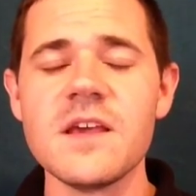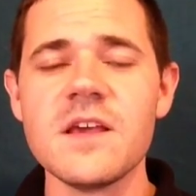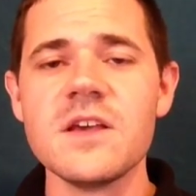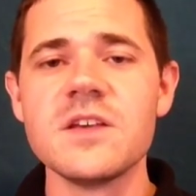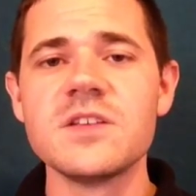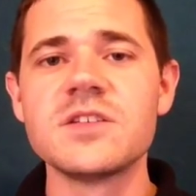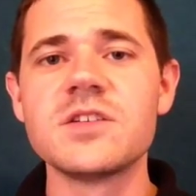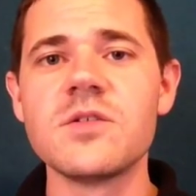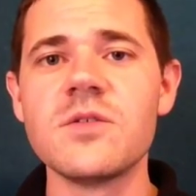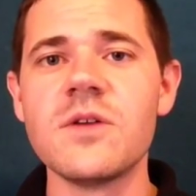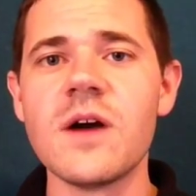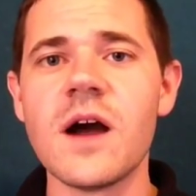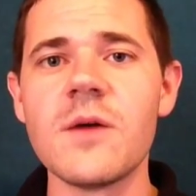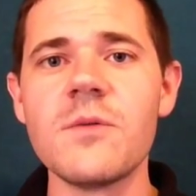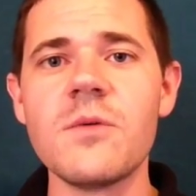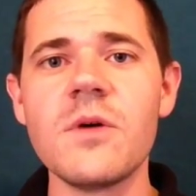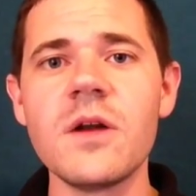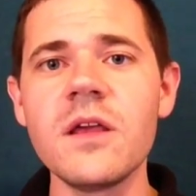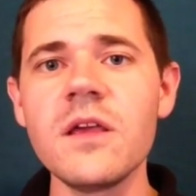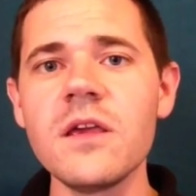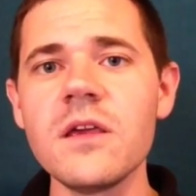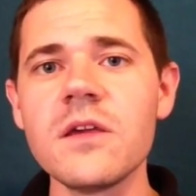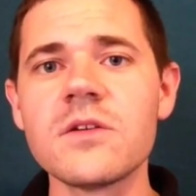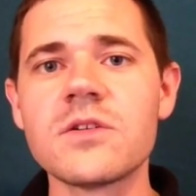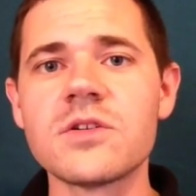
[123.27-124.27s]
So I want
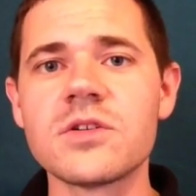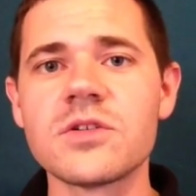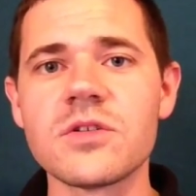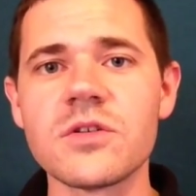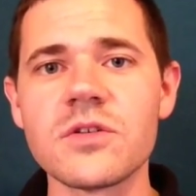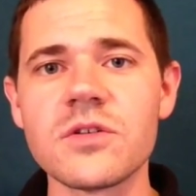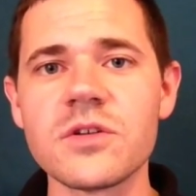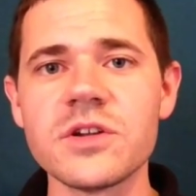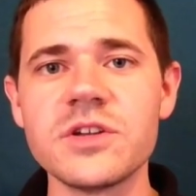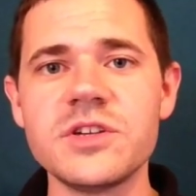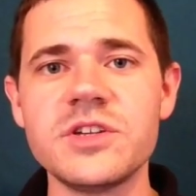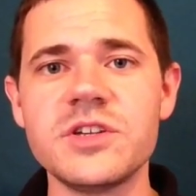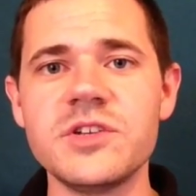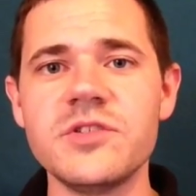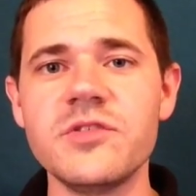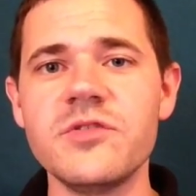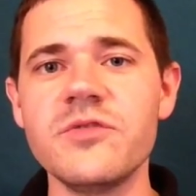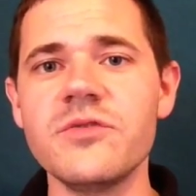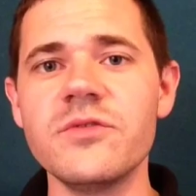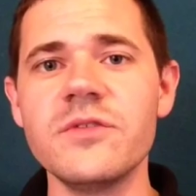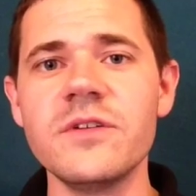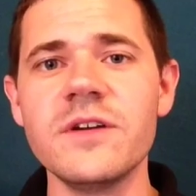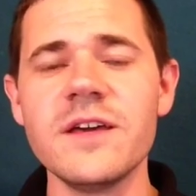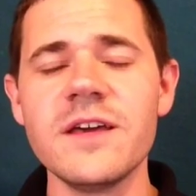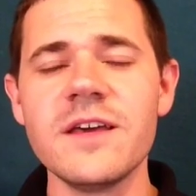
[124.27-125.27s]
to encourage
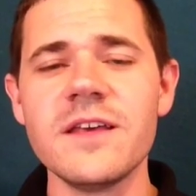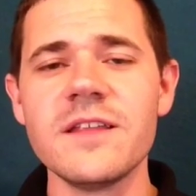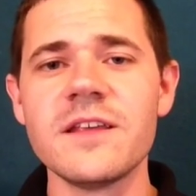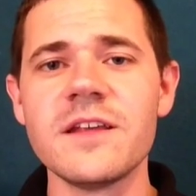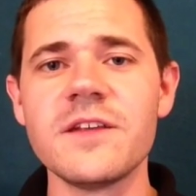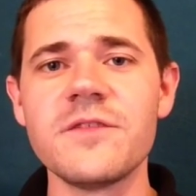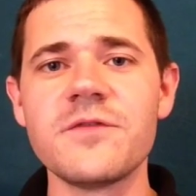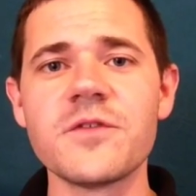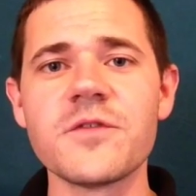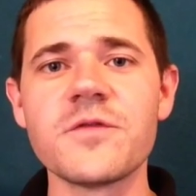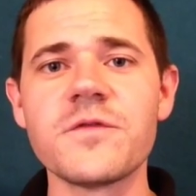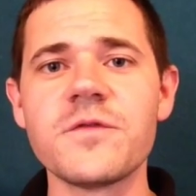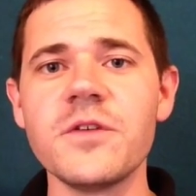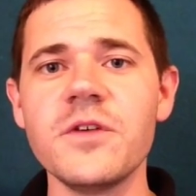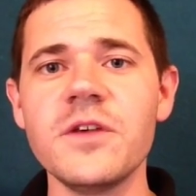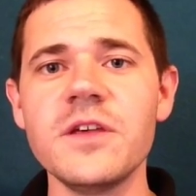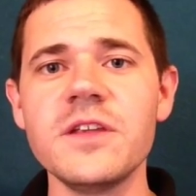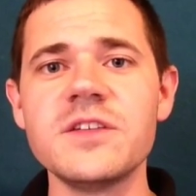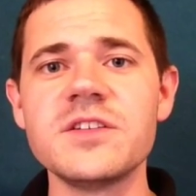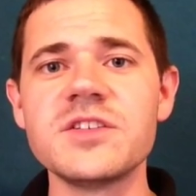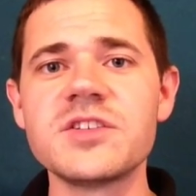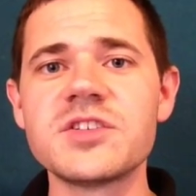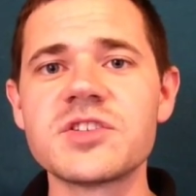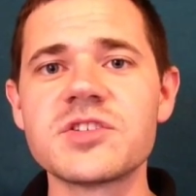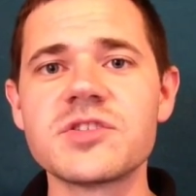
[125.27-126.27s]
you that if you're feeling
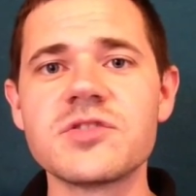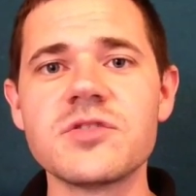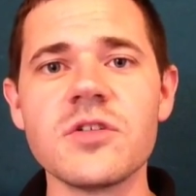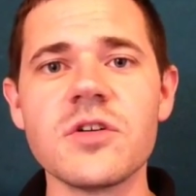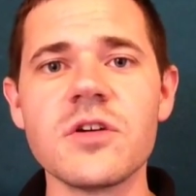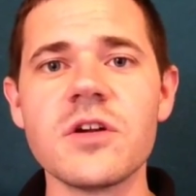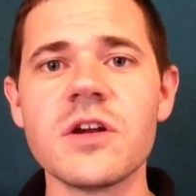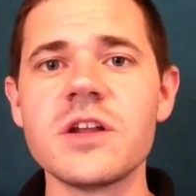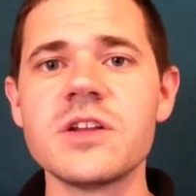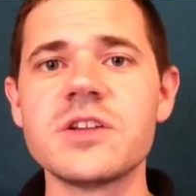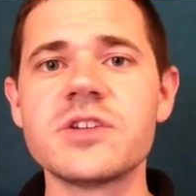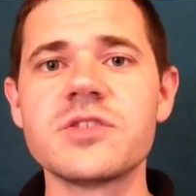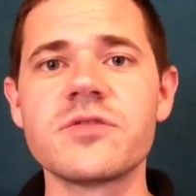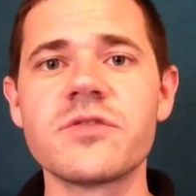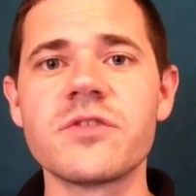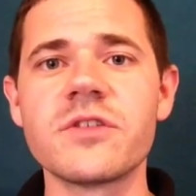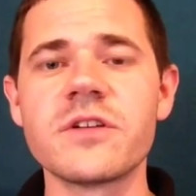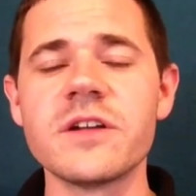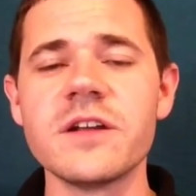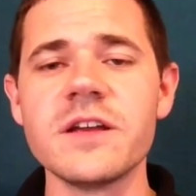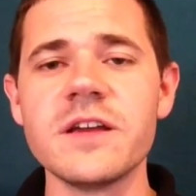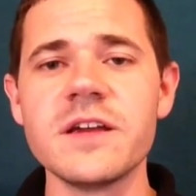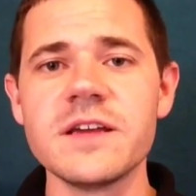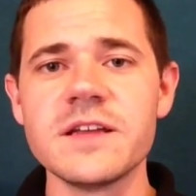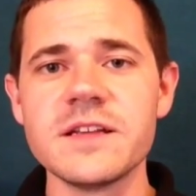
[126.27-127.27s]
discouraged or
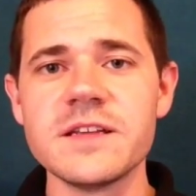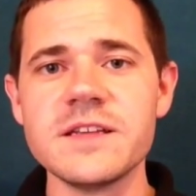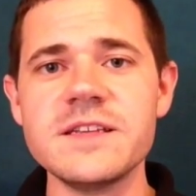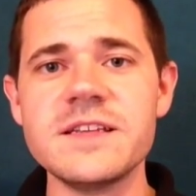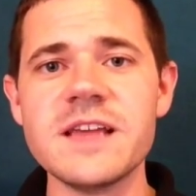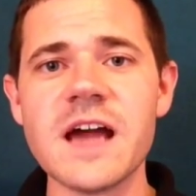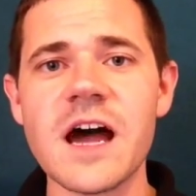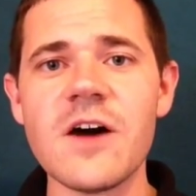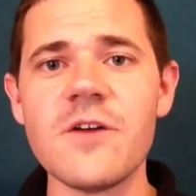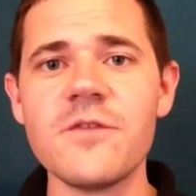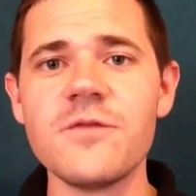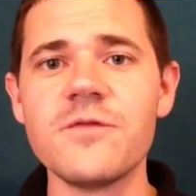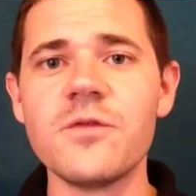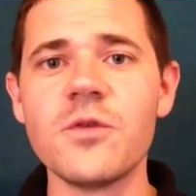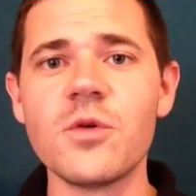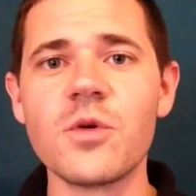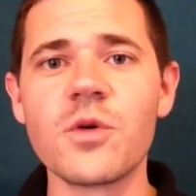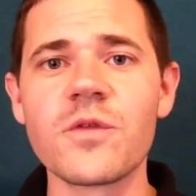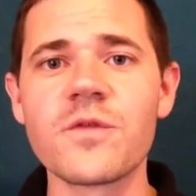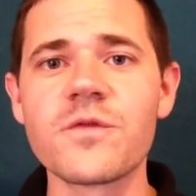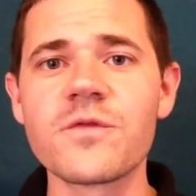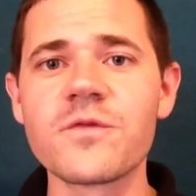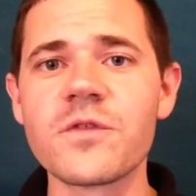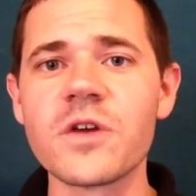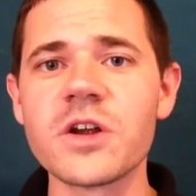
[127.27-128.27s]
doubtful
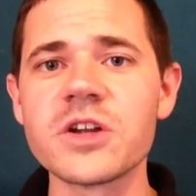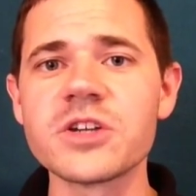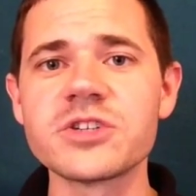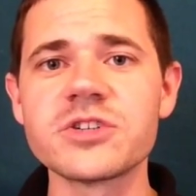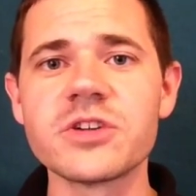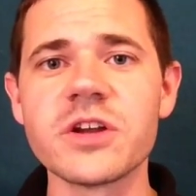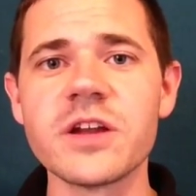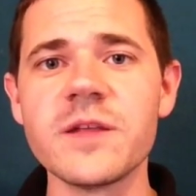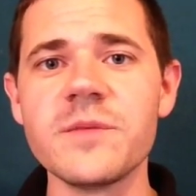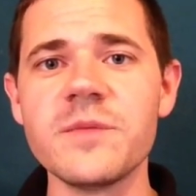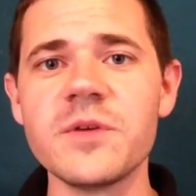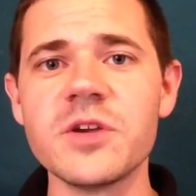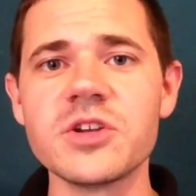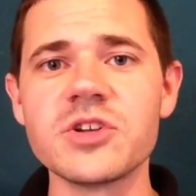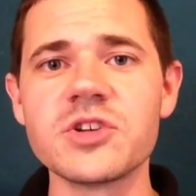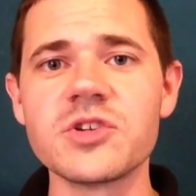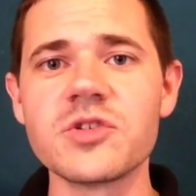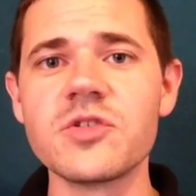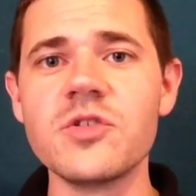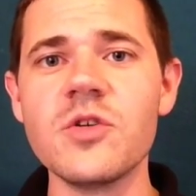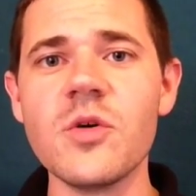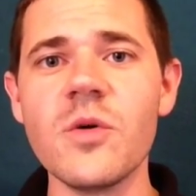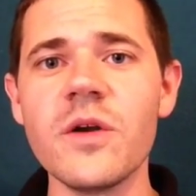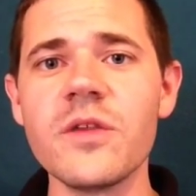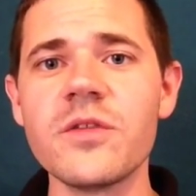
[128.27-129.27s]
or frustrated because you're
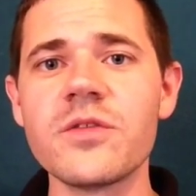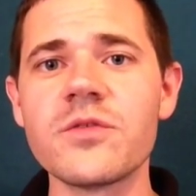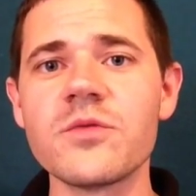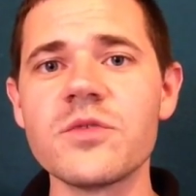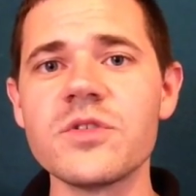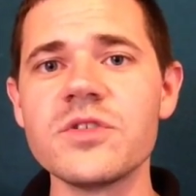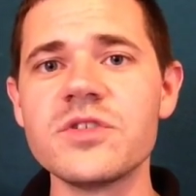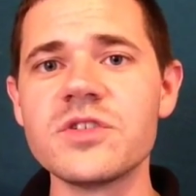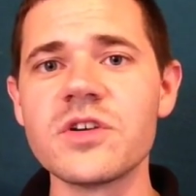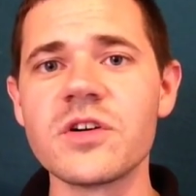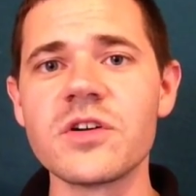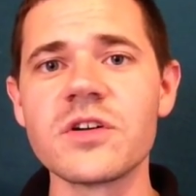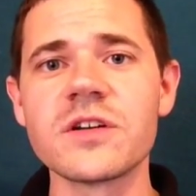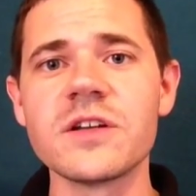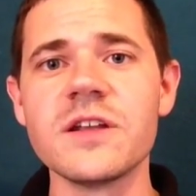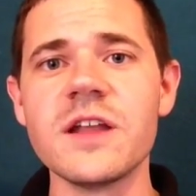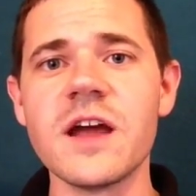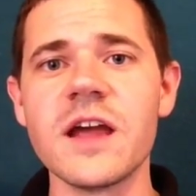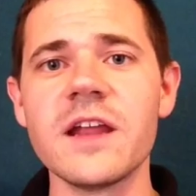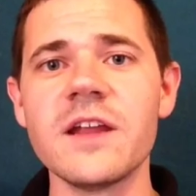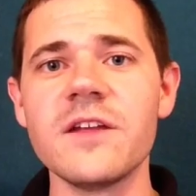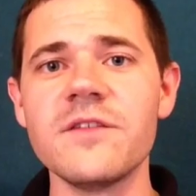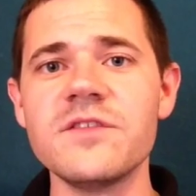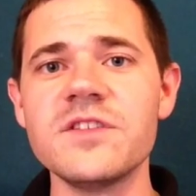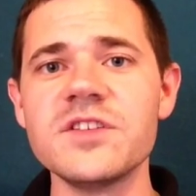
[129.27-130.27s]
going through a dark
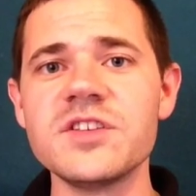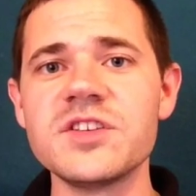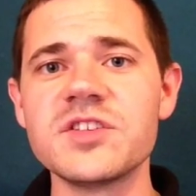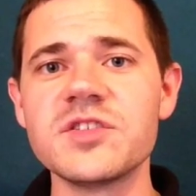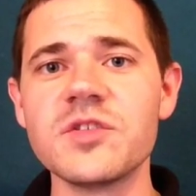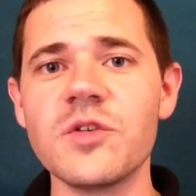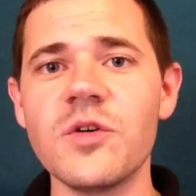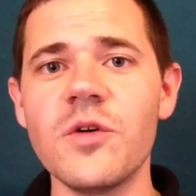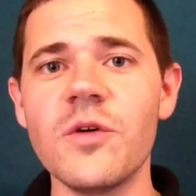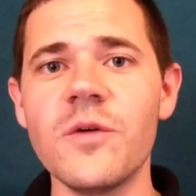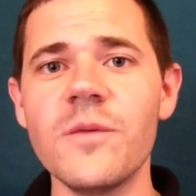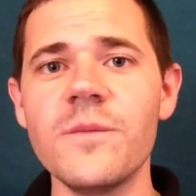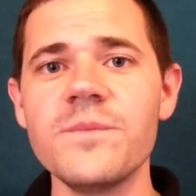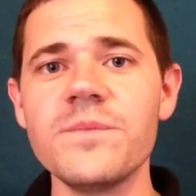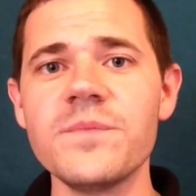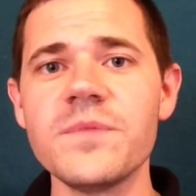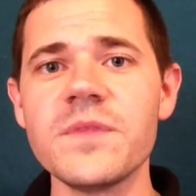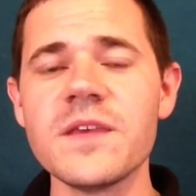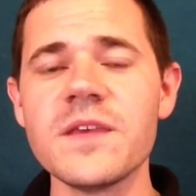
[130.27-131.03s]
night of the soul,